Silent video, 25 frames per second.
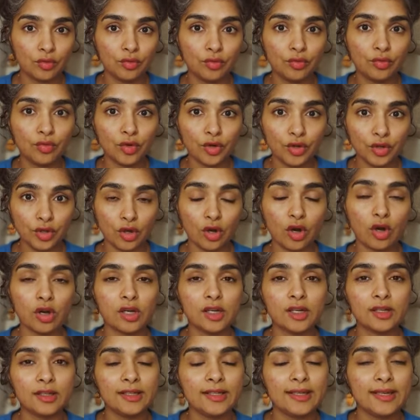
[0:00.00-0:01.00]
for your
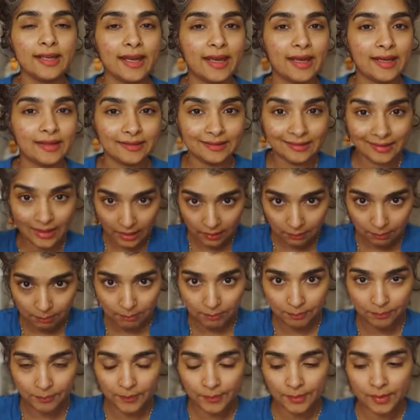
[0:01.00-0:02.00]
curly hair type.
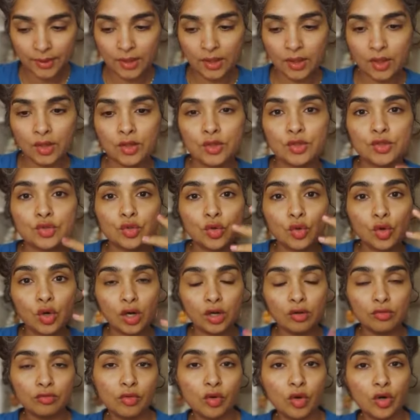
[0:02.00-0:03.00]
So
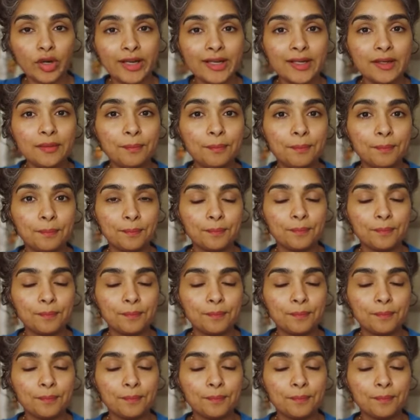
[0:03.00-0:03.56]
avoid